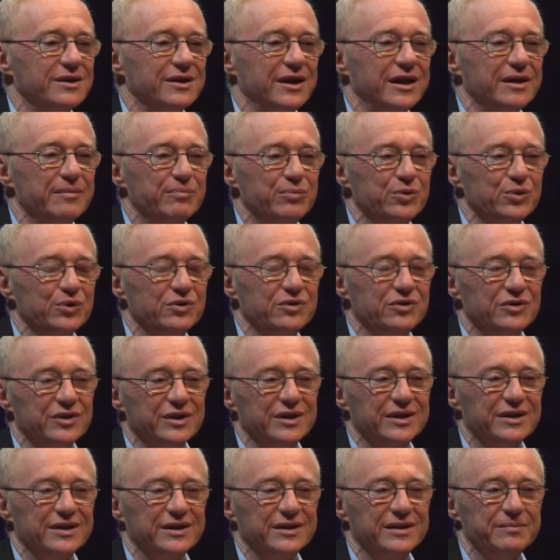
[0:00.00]
uh, I put
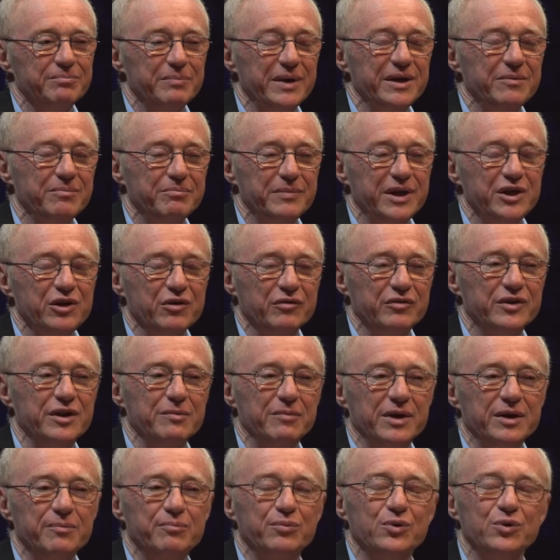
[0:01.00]
uh, ma many of
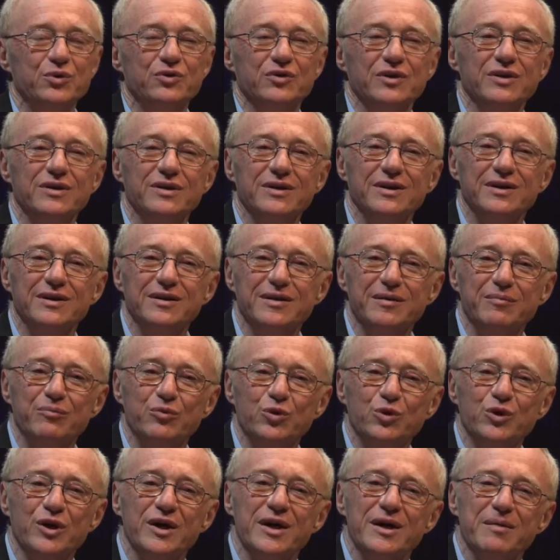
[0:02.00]
them I put in, in the
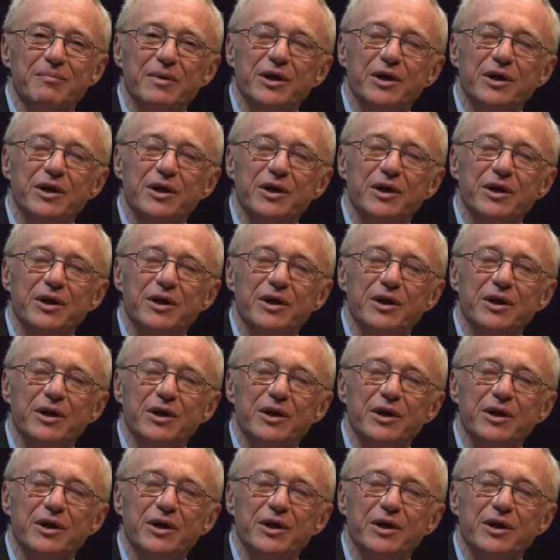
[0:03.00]
book.